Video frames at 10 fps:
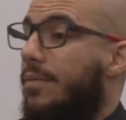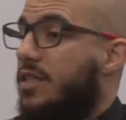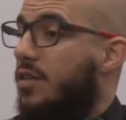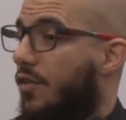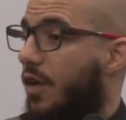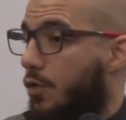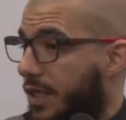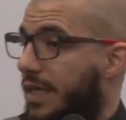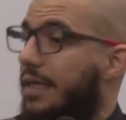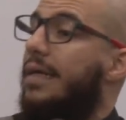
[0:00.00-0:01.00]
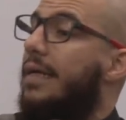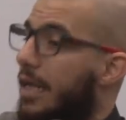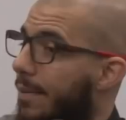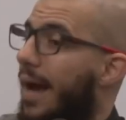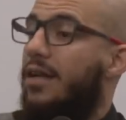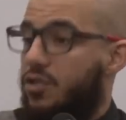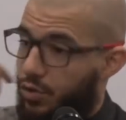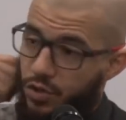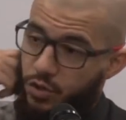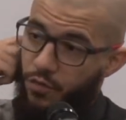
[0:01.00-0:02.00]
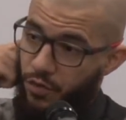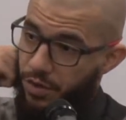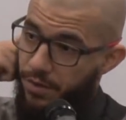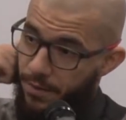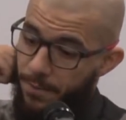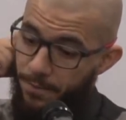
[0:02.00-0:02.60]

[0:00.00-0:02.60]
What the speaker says: elements of tawheed and iman and so on and so forth.